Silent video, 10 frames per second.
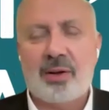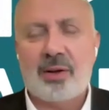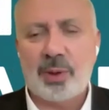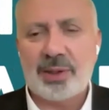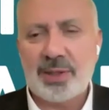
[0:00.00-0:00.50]

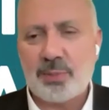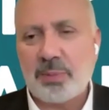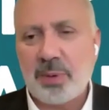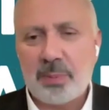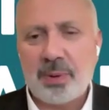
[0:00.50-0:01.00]
on
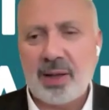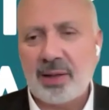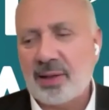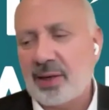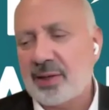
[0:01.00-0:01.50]
what is
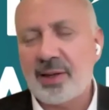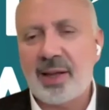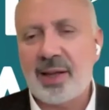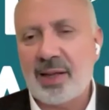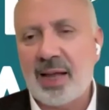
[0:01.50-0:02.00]
PPP, and then a
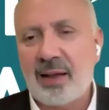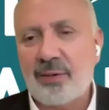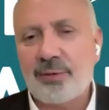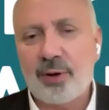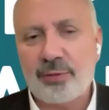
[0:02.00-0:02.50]
day and a
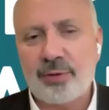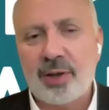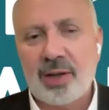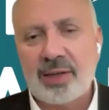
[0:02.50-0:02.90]
half of